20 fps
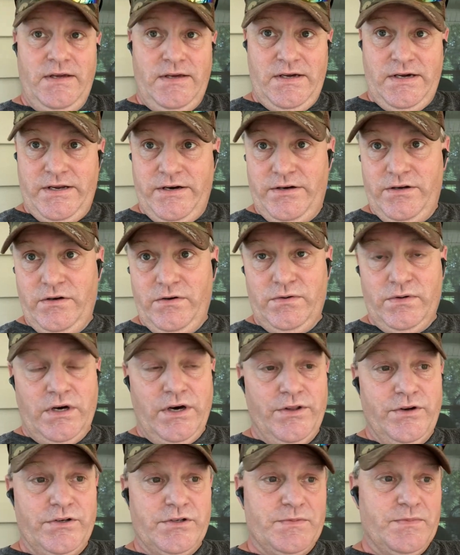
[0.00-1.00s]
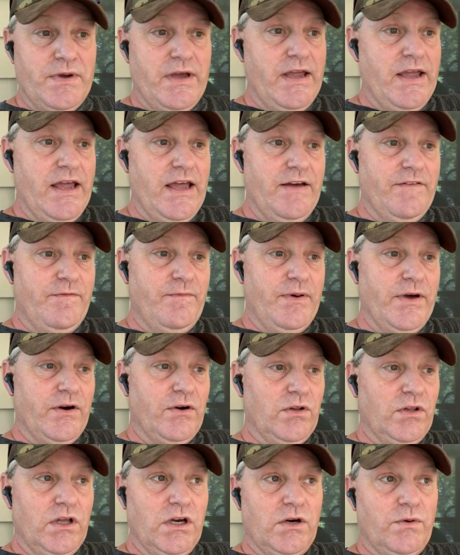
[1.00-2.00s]
I don't know, others may have
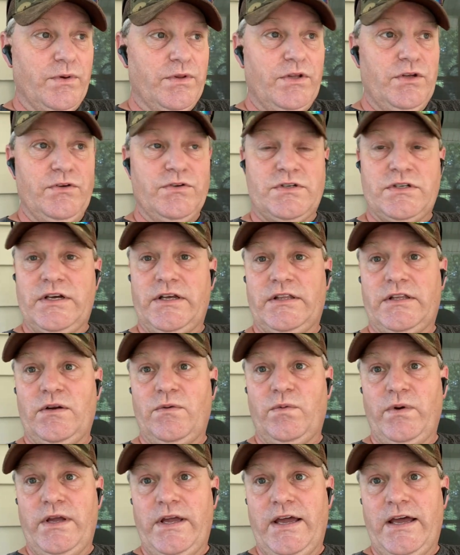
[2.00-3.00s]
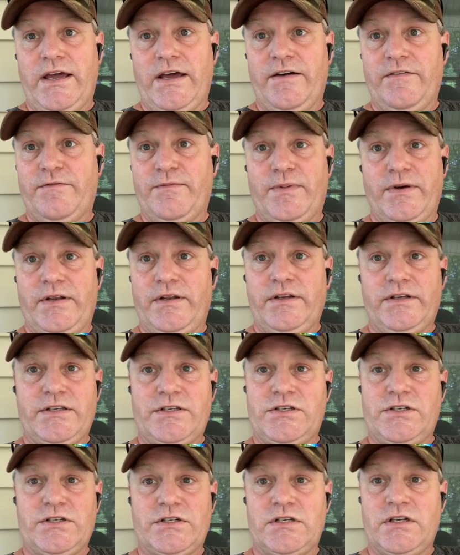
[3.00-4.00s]
better luck with HughesNet than we have, but
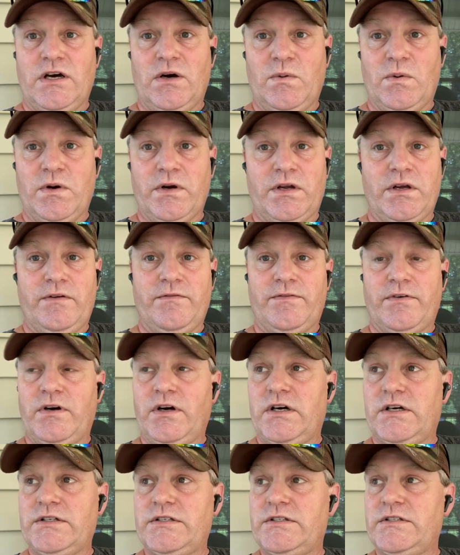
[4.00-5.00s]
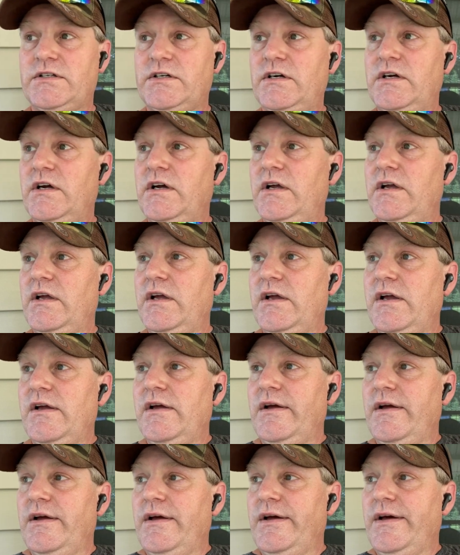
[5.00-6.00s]
it's just not working for us.
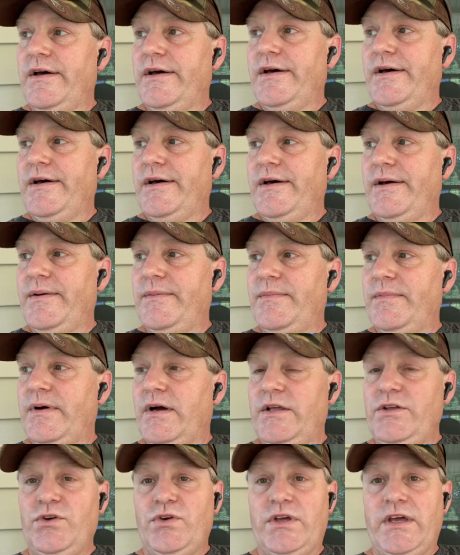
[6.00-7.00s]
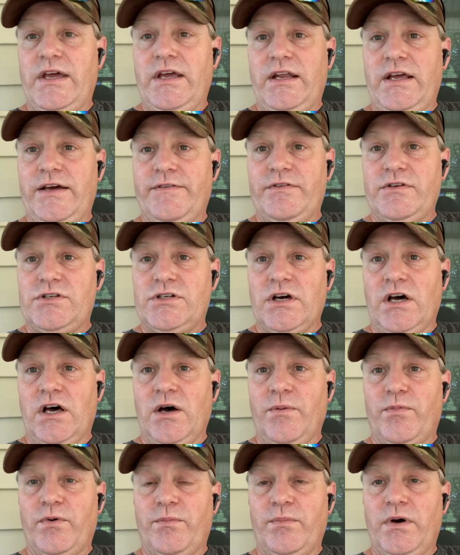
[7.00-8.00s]
Um, you can't have a
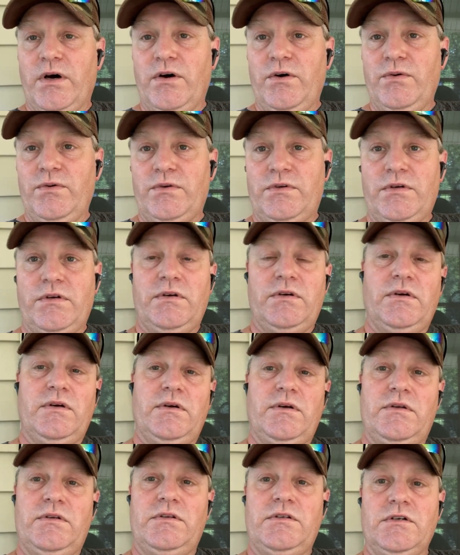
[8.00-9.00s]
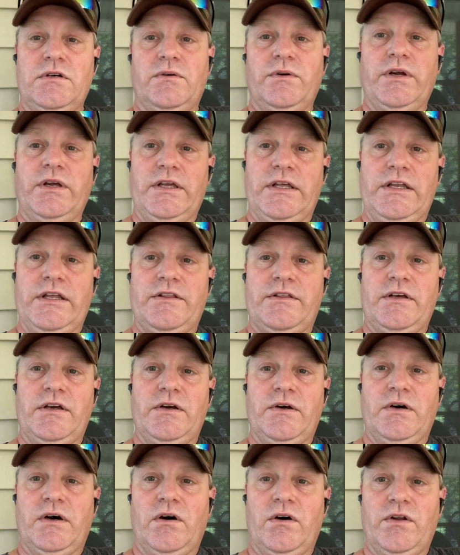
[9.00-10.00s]
job remote doing
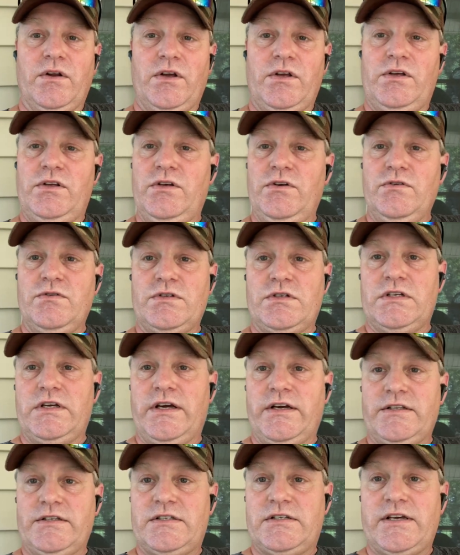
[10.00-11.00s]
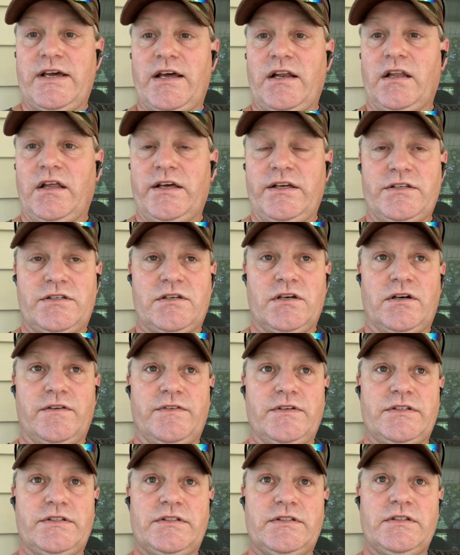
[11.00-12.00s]
anything on a HughesNet satellite
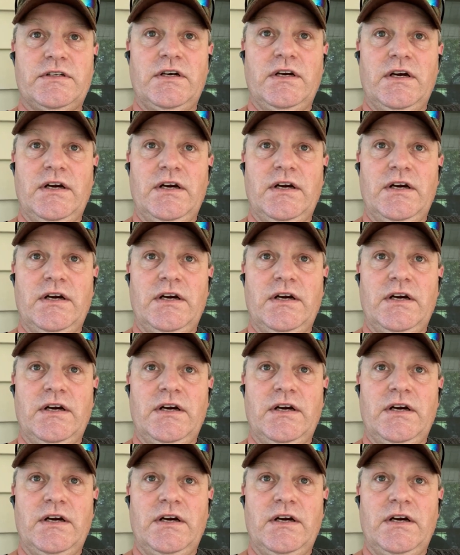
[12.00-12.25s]
service.